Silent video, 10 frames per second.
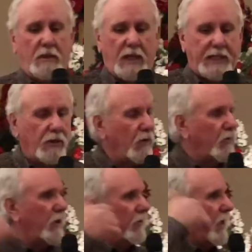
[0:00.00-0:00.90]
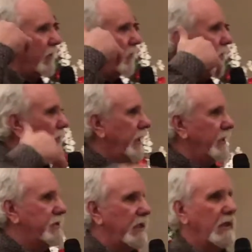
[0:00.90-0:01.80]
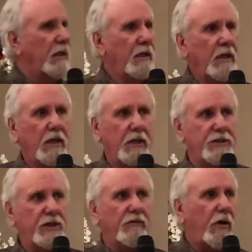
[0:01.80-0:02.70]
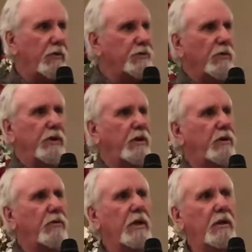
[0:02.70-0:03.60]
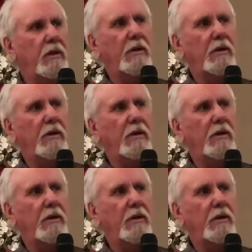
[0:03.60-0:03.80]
He called Brother Reinhard Bonnke and he said, listen, you've always wanted to do a